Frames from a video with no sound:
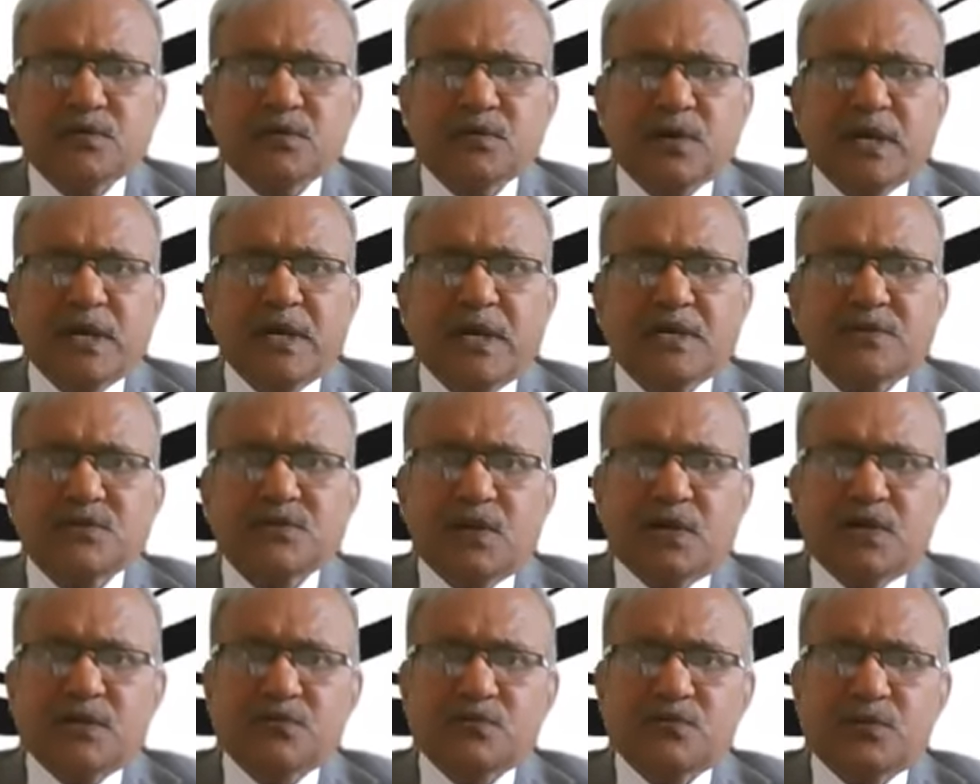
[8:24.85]
So he has
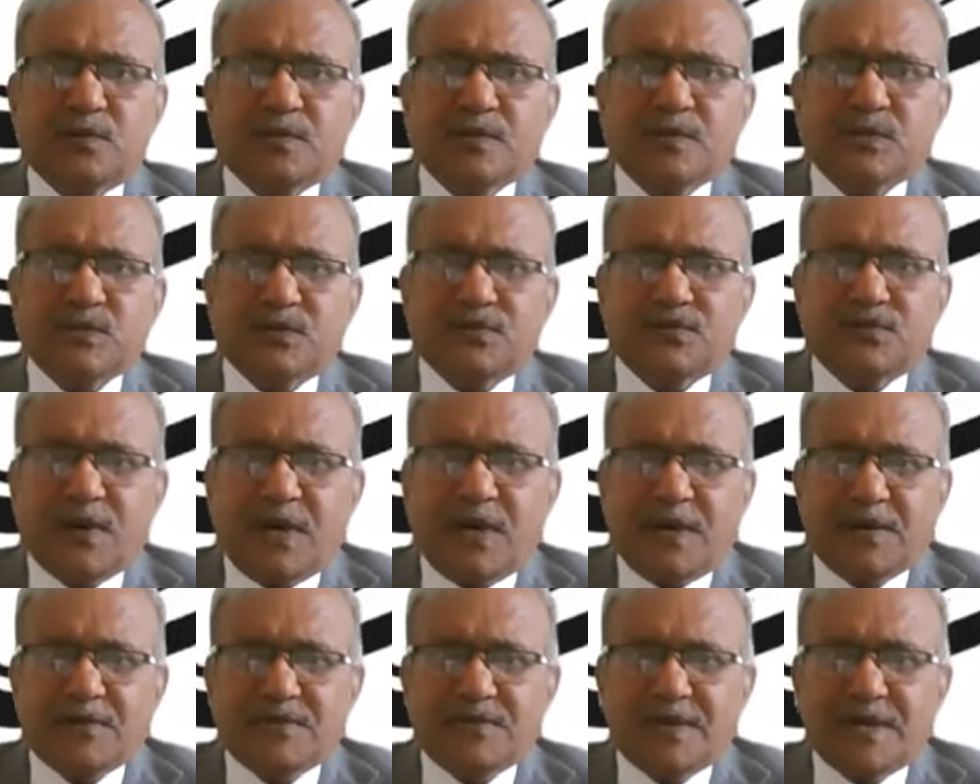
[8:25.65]
got so much of
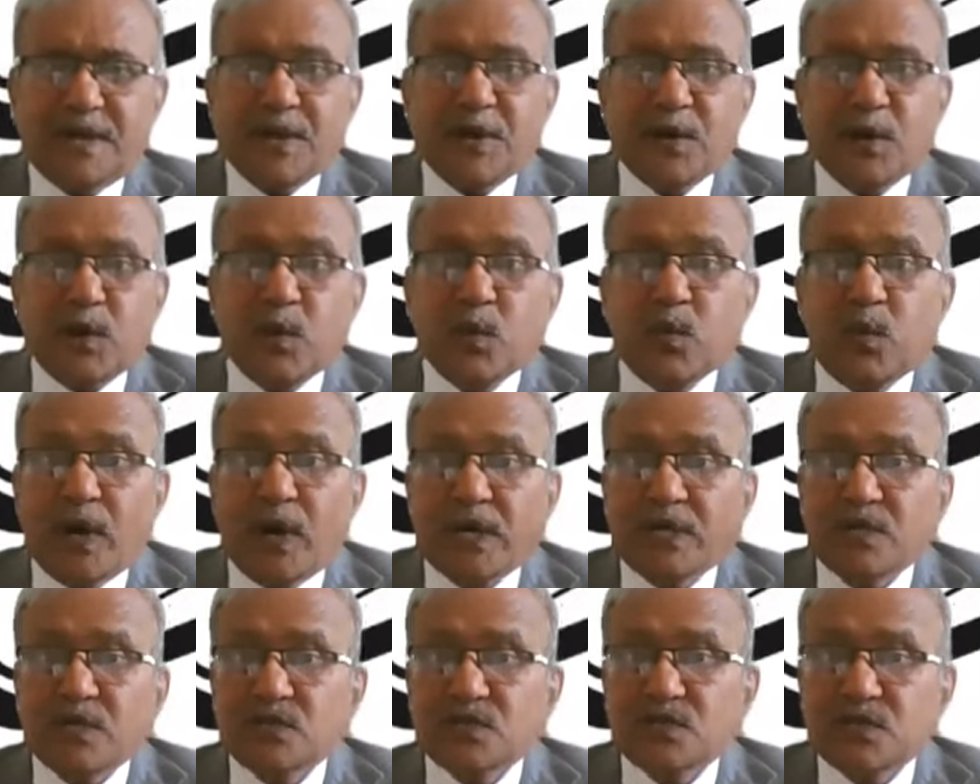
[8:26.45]
confidence.
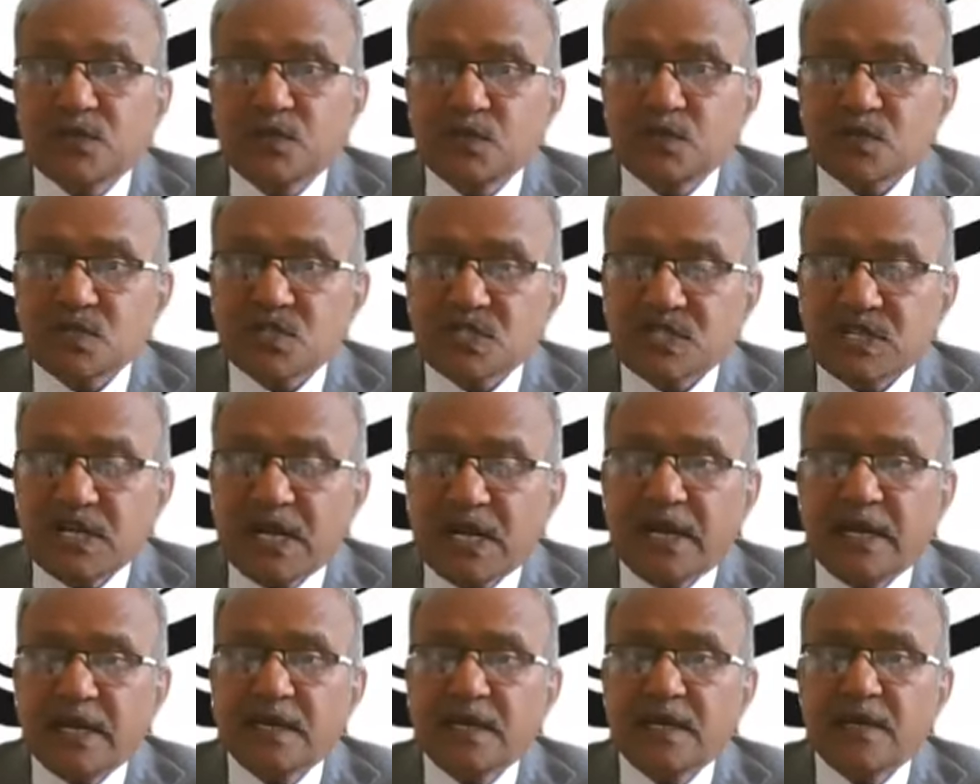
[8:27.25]
Once you
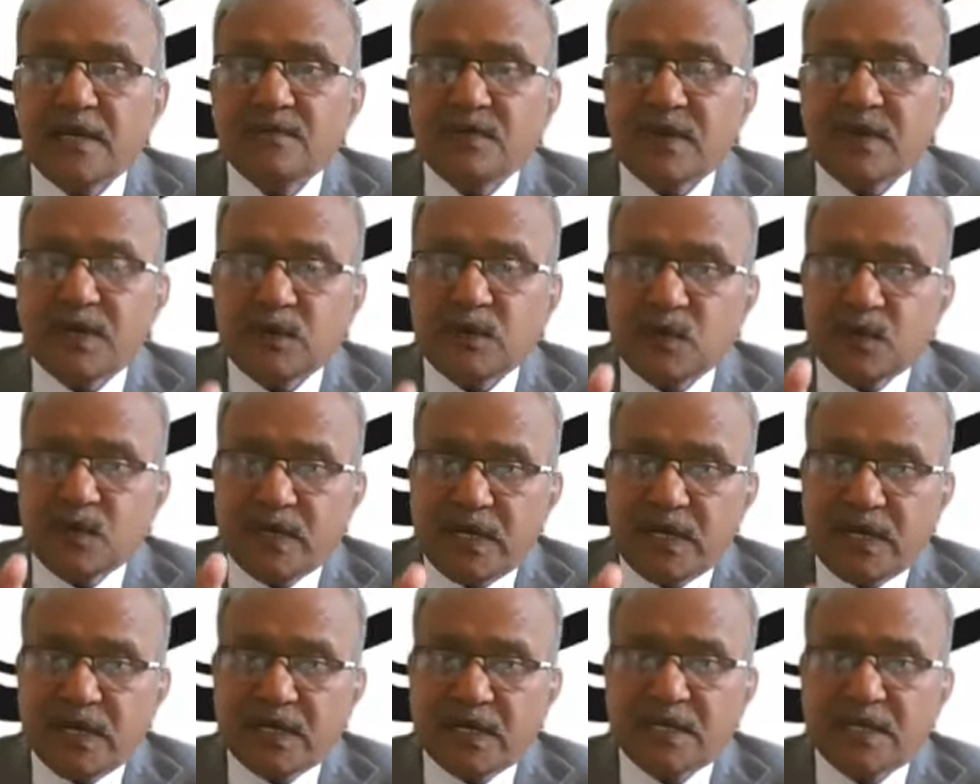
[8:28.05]
study, when you
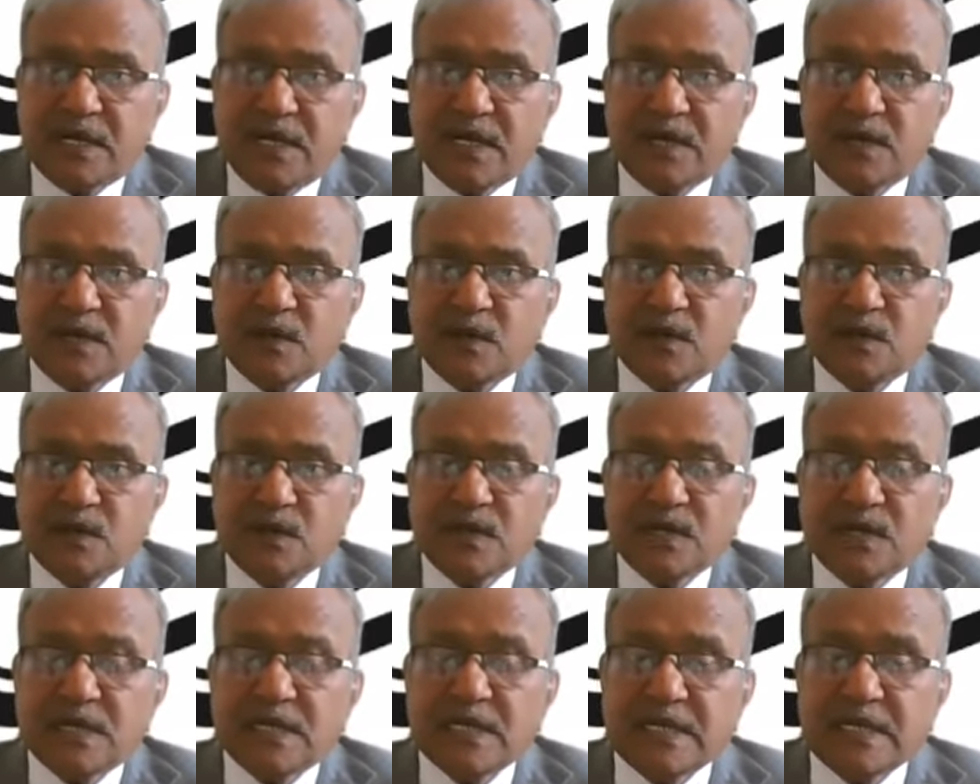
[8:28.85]
get the,
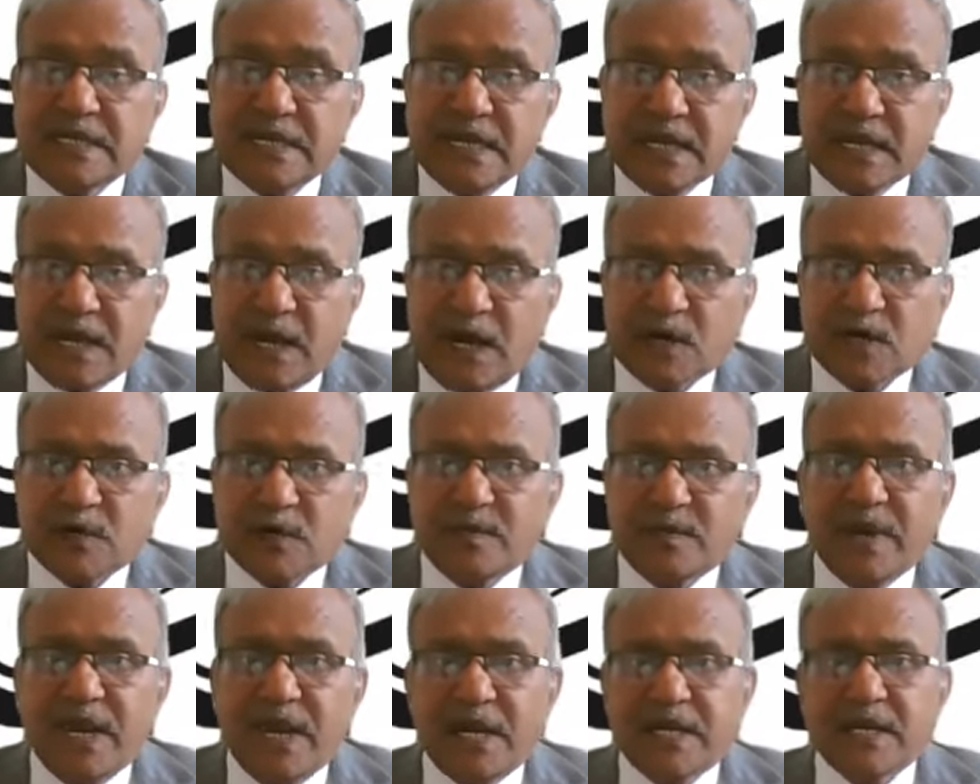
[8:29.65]
then
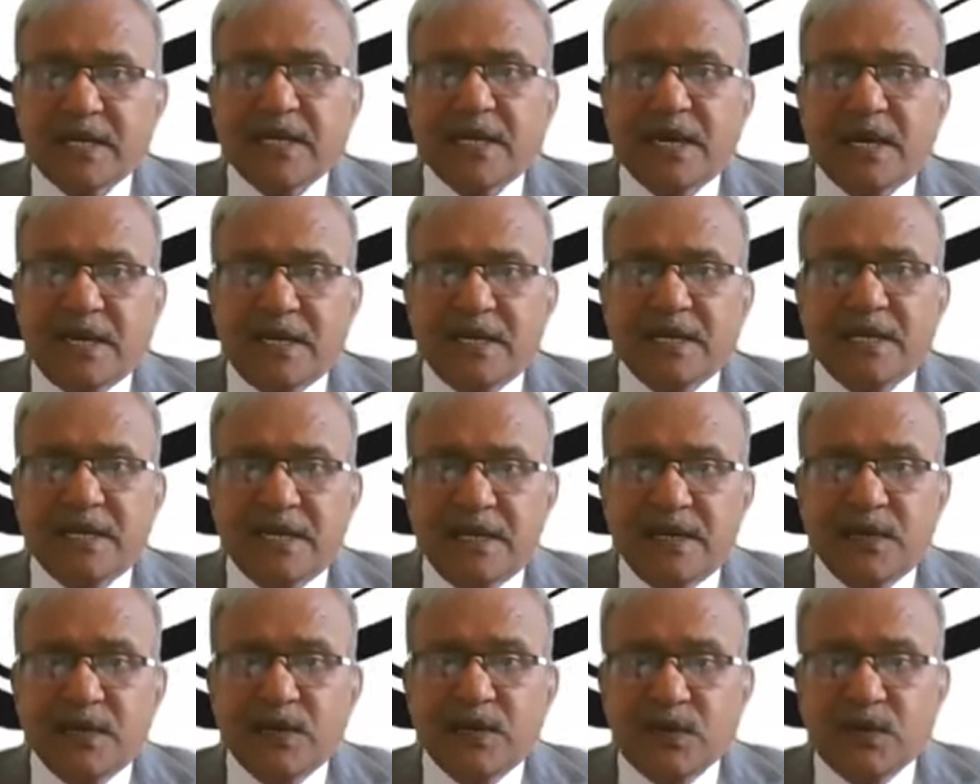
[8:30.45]

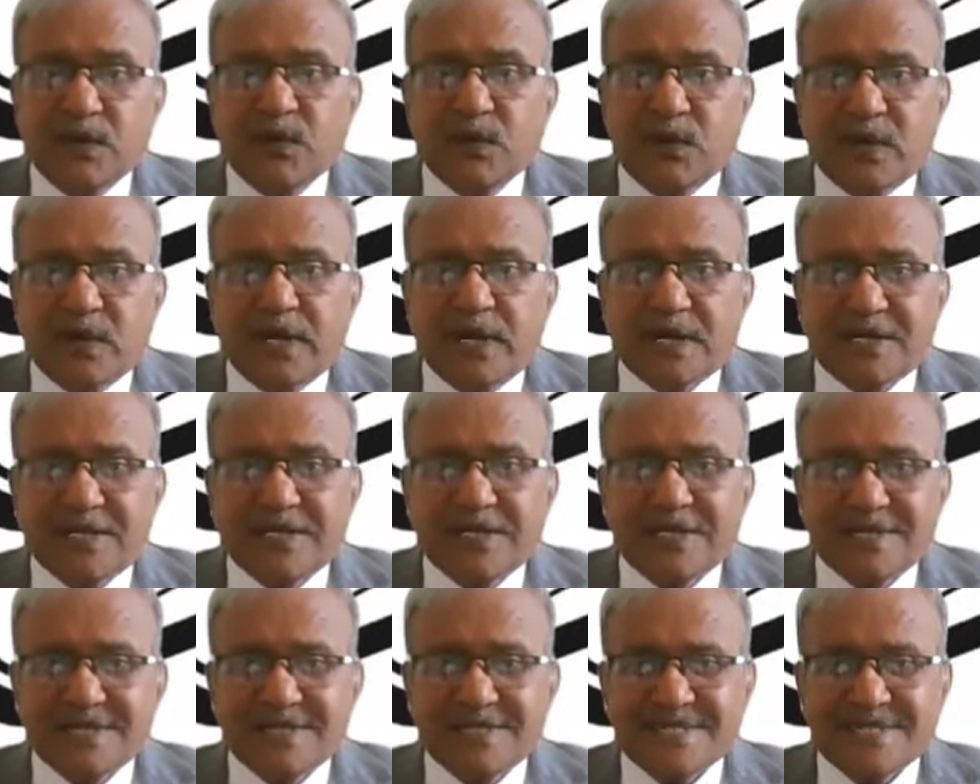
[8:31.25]
automatically you get
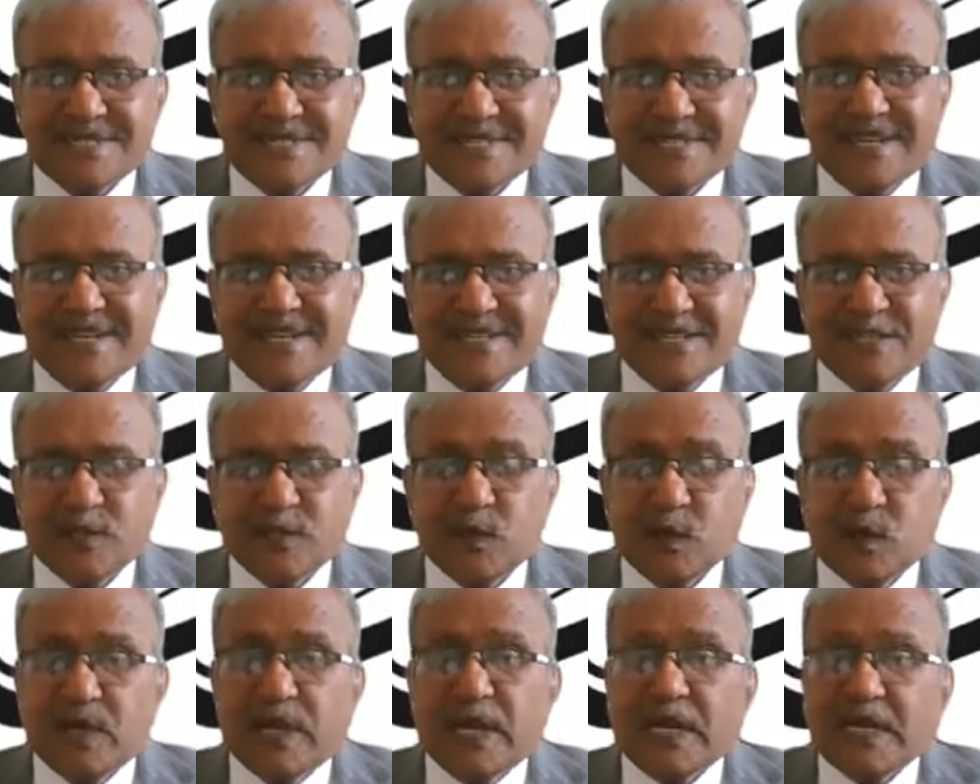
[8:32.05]
that strength,
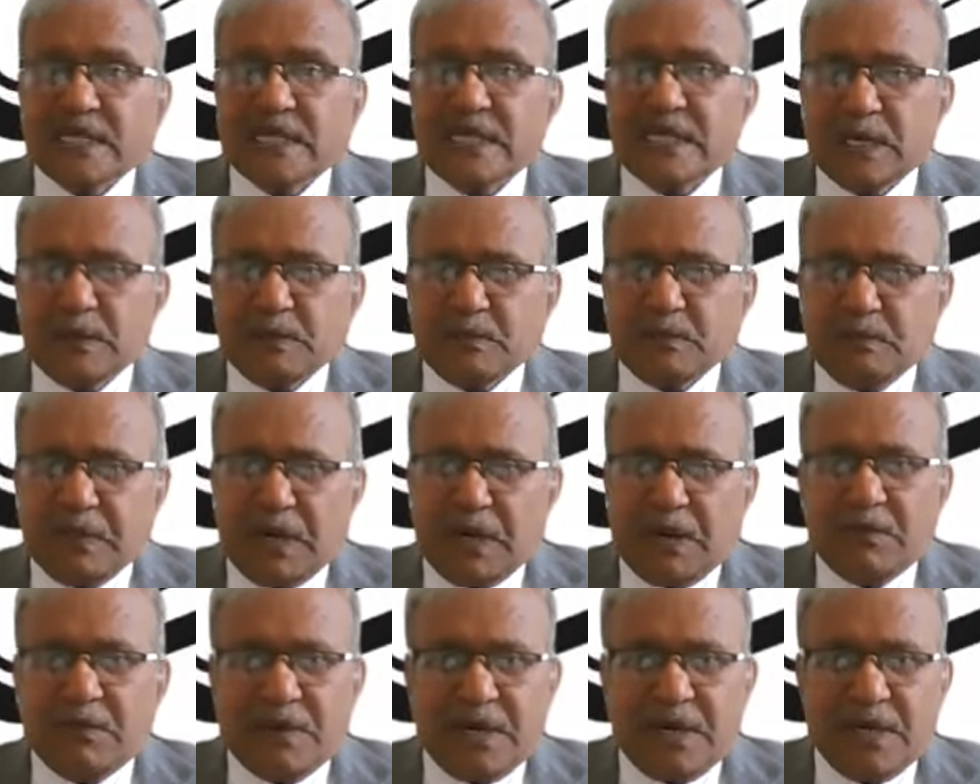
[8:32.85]
you get that
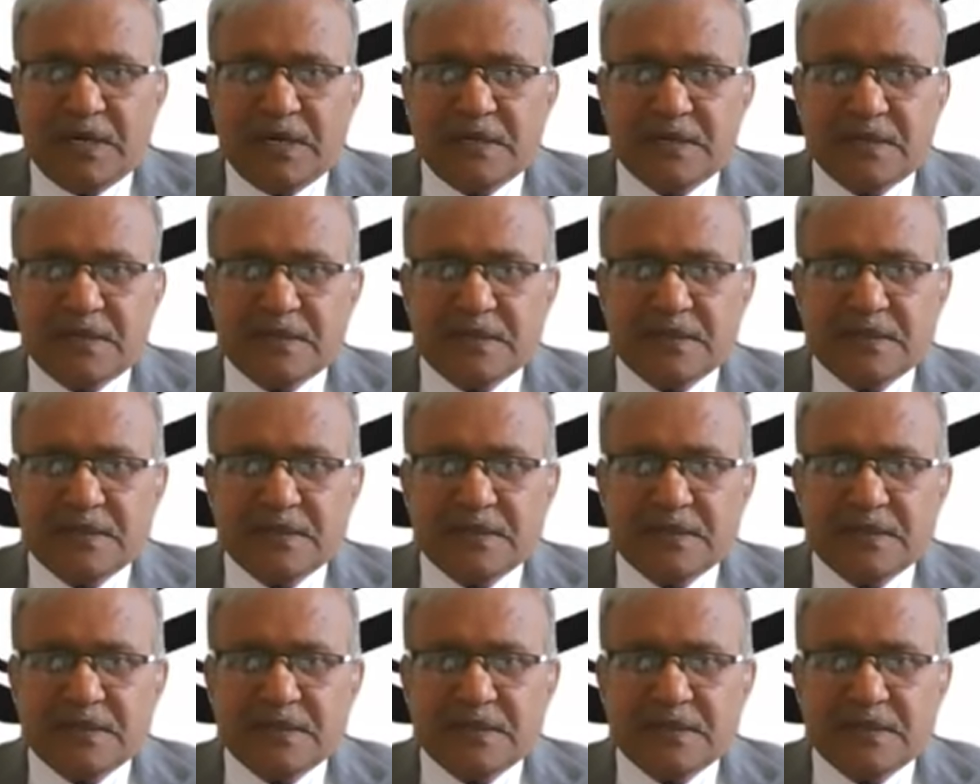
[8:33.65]
power.